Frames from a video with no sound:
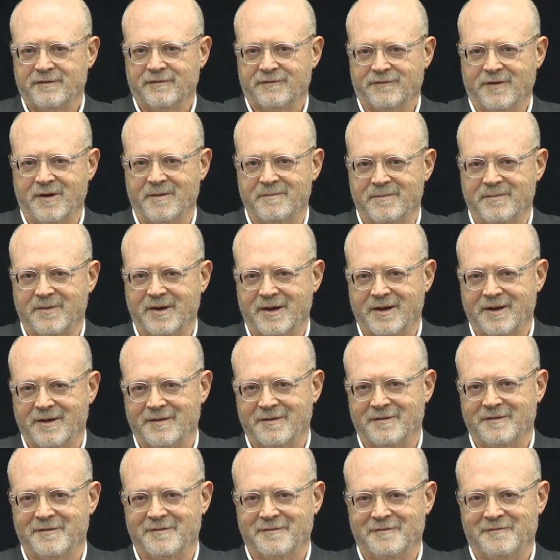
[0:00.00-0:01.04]
from uh,
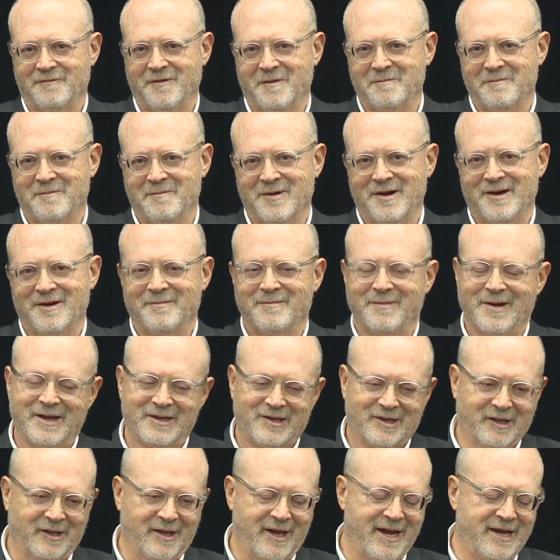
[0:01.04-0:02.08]
from uh, my
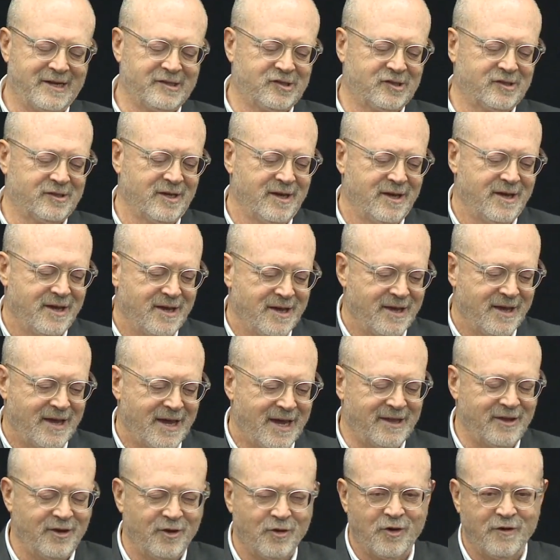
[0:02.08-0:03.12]
class,
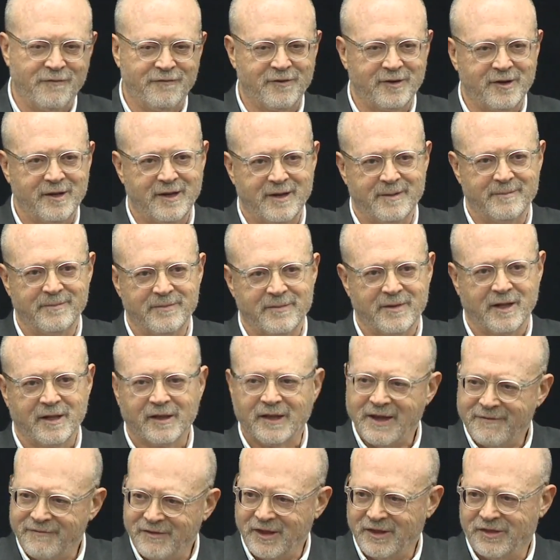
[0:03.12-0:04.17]
and they offered him
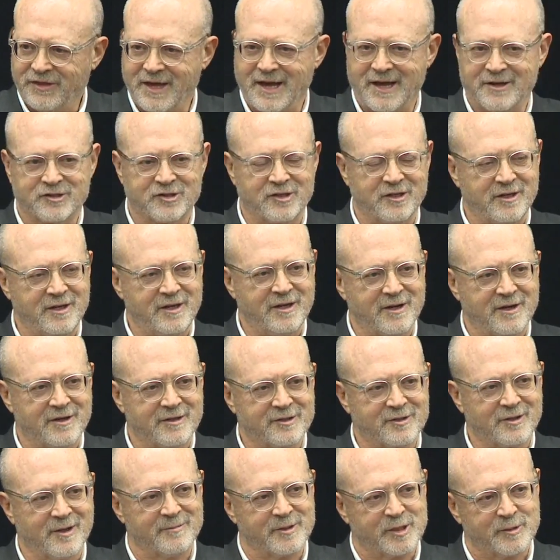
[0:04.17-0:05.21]
11,000 a year.
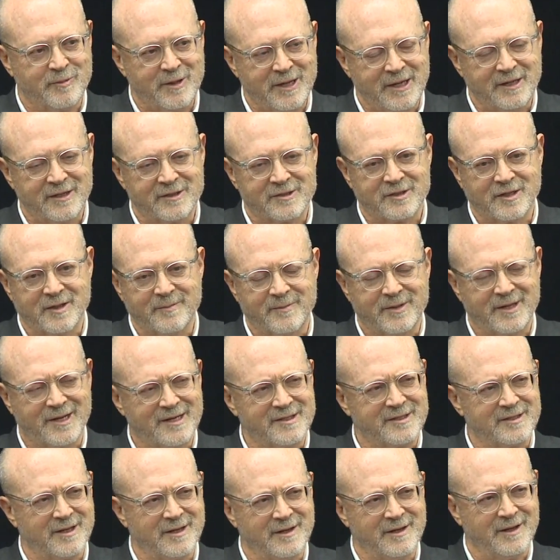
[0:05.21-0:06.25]
So I'm speaking to him, and I
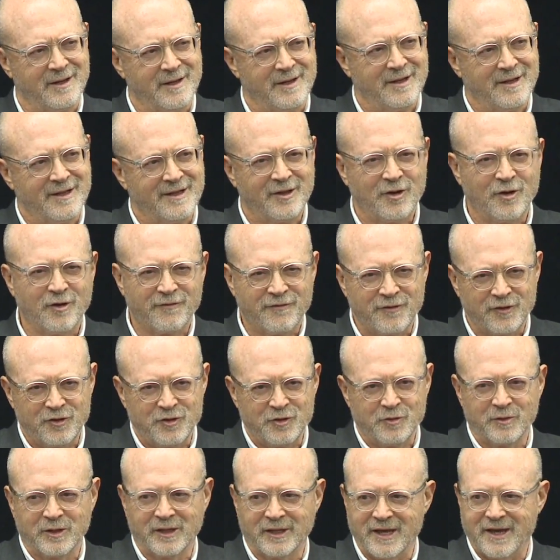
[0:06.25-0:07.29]
said, they offered
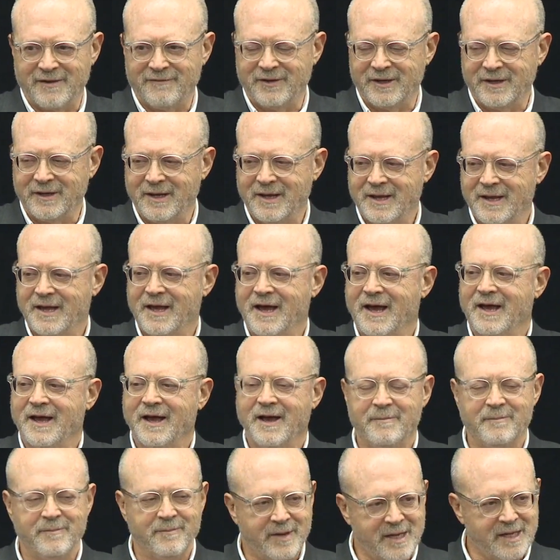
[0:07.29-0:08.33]
you 11,
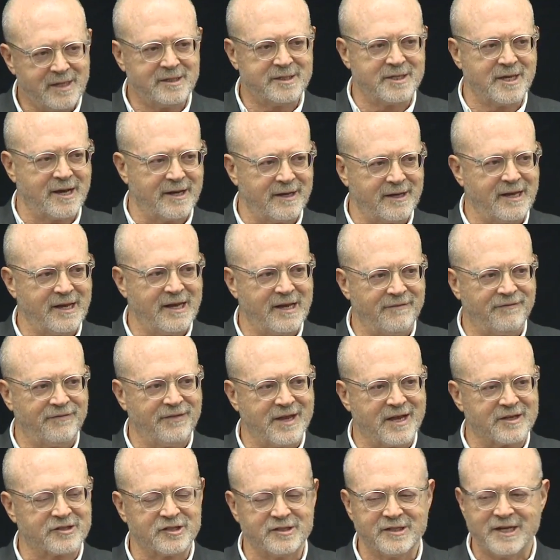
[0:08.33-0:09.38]
me 10
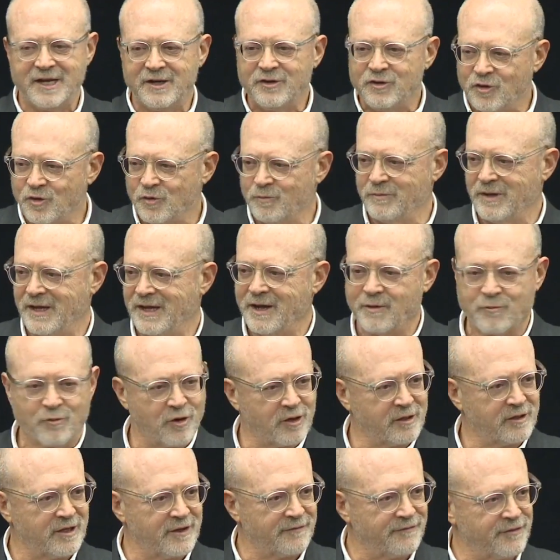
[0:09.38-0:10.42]
They knew me. I
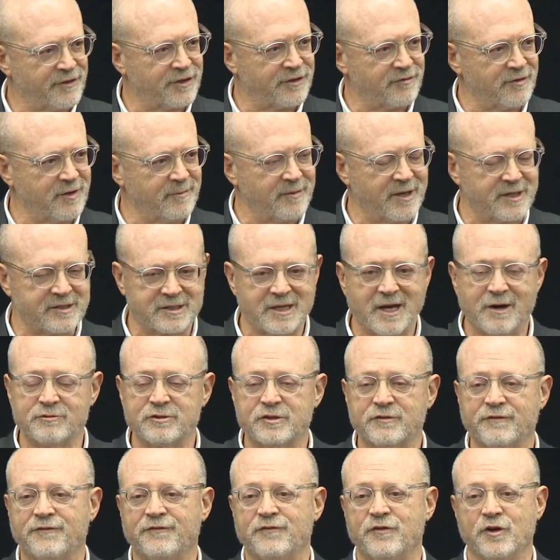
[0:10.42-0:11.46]
worked there for three months. I
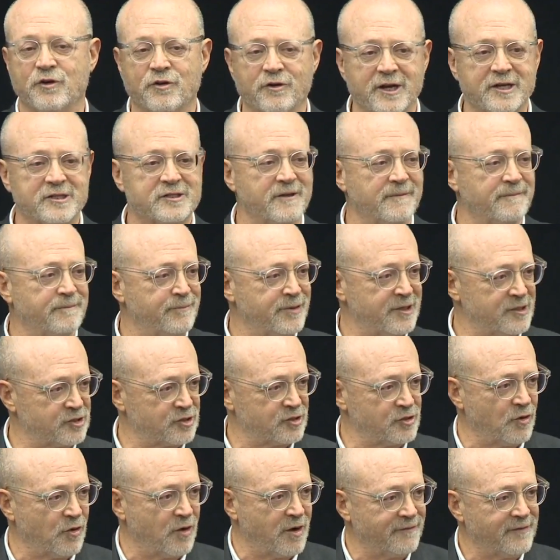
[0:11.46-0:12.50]
was furious and
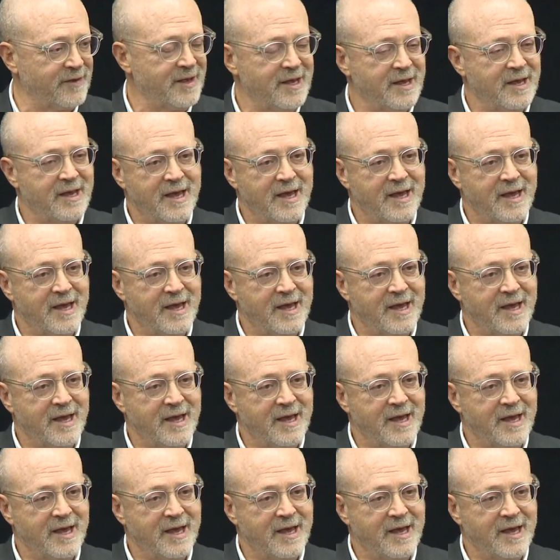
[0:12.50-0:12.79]
pissed off.